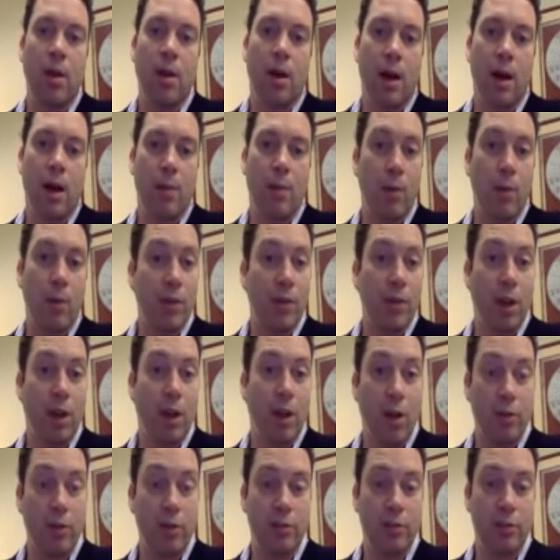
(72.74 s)
um, what the
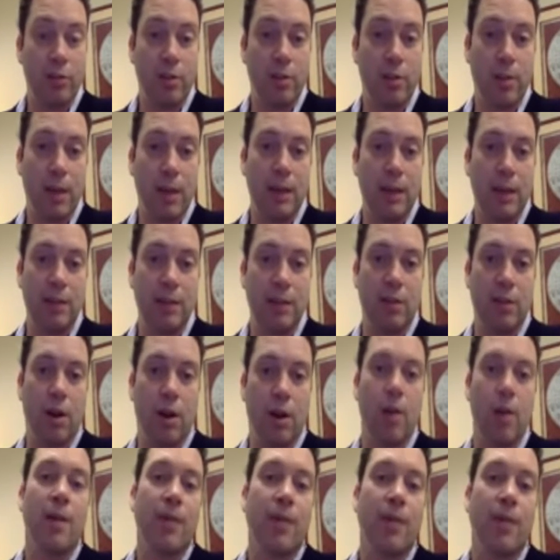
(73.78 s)
college's unmet needs
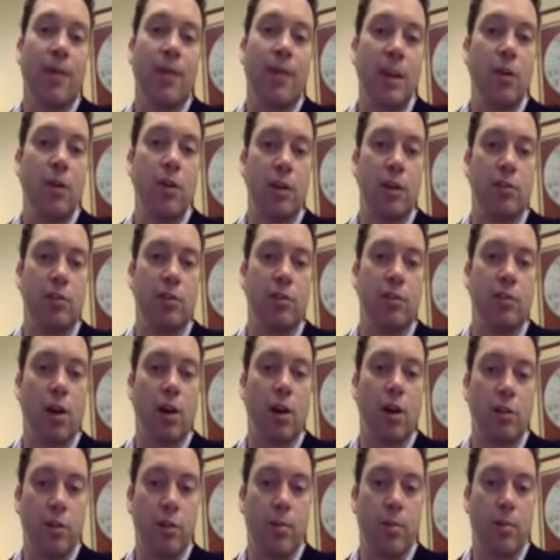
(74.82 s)
are, then you can start
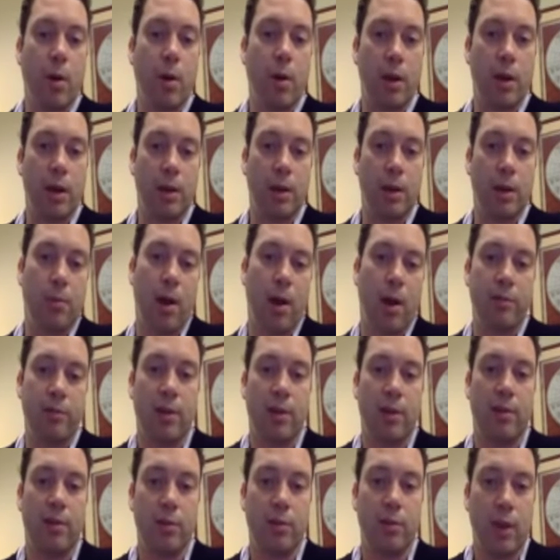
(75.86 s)
to do the marketing
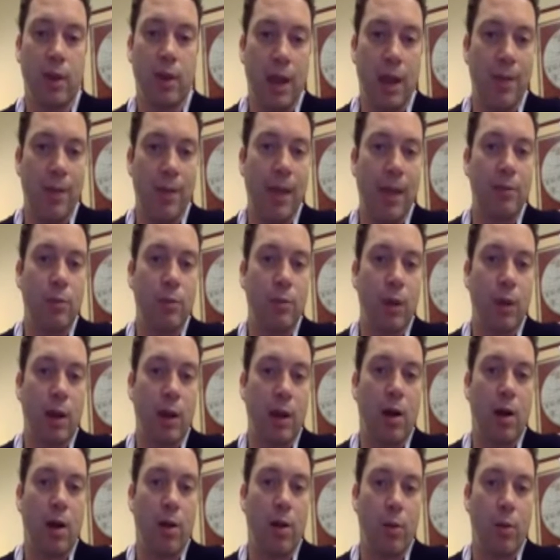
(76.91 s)
process. Okay, and that's what I
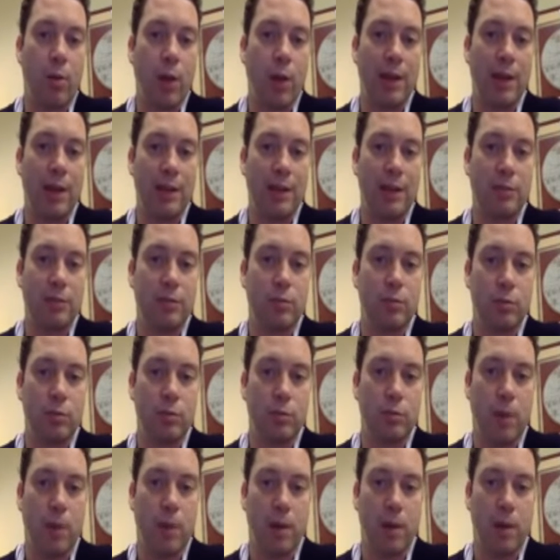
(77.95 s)
call the wait list
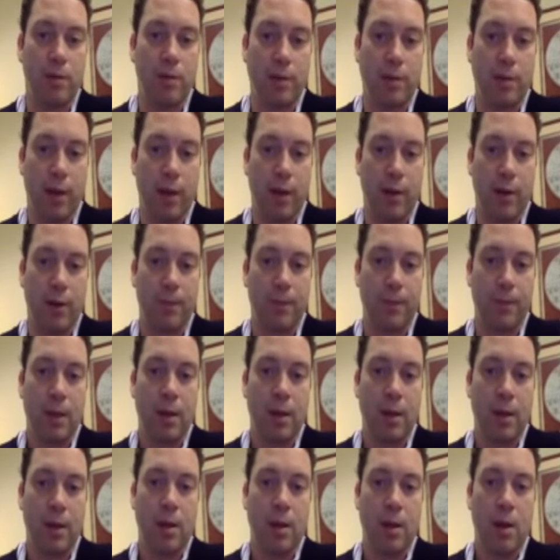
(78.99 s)
response letter.
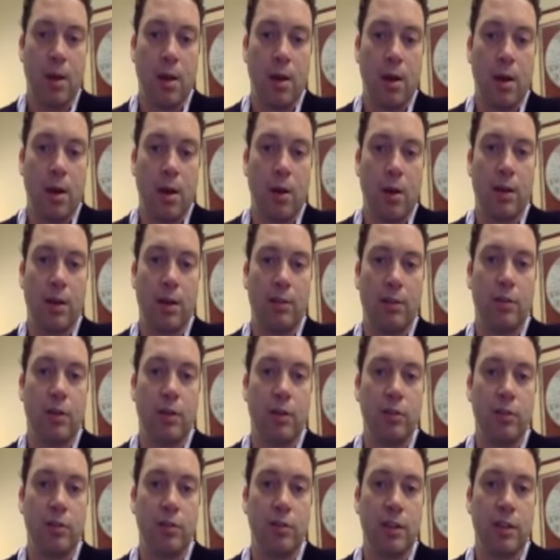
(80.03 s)
Okay, so
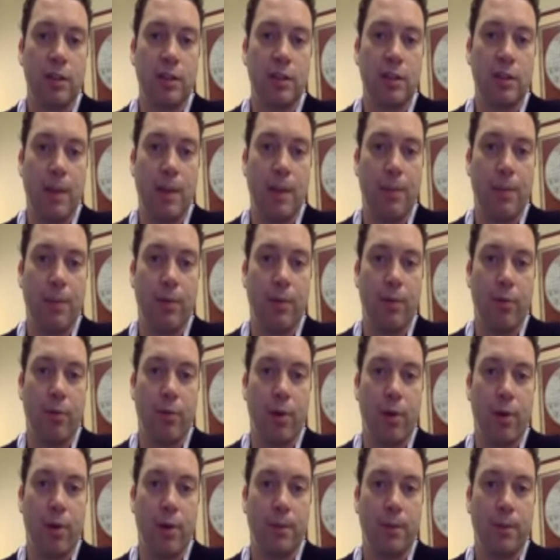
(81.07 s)
here's an example of
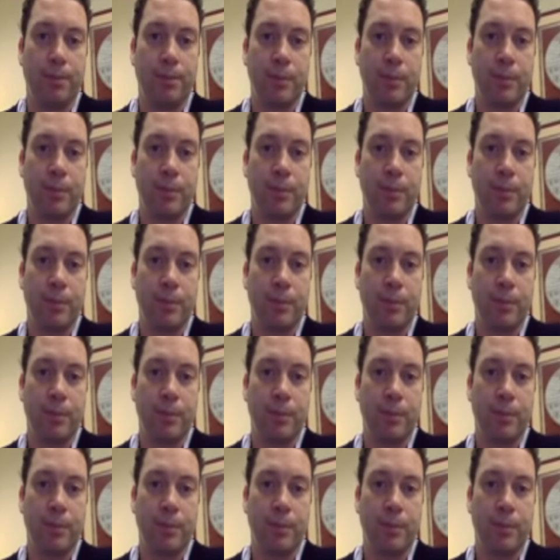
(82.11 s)
one.